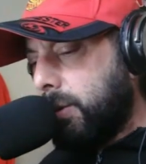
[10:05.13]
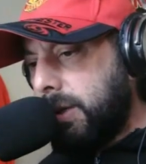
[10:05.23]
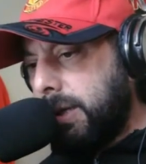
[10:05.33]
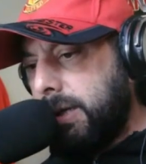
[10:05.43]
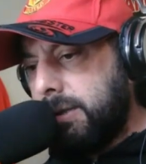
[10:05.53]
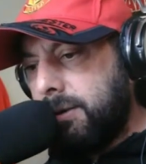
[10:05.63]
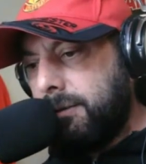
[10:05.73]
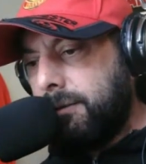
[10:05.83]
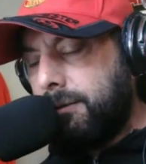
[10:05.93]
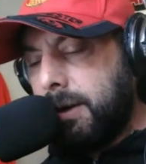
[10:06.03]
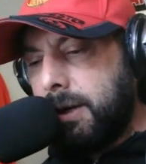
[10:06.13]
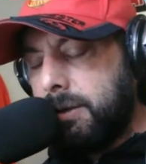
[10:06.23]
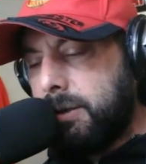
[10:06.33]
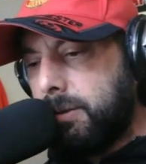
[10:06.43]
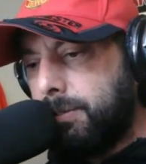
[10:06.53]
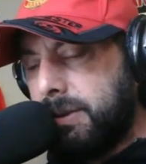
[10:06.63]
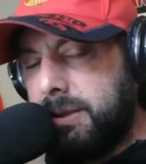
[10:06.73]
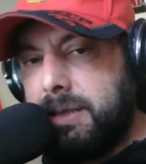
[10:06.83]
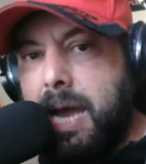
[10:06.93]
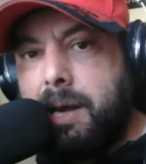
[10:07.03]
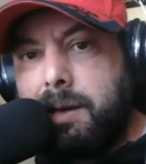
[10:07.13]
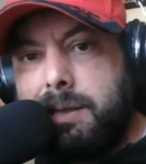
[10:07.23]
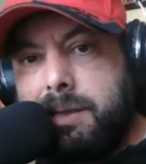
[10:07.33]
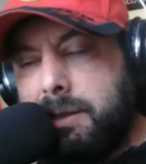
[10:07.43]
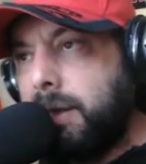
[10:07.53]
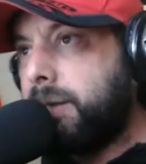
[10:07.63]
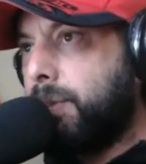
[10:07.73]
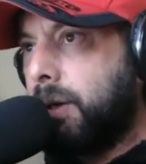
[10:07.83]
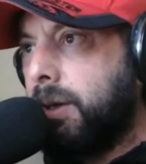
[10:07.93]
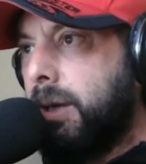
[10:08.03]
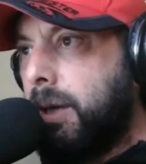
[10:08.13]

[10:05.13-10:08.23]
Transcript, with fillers: who is a financial business analyst and expert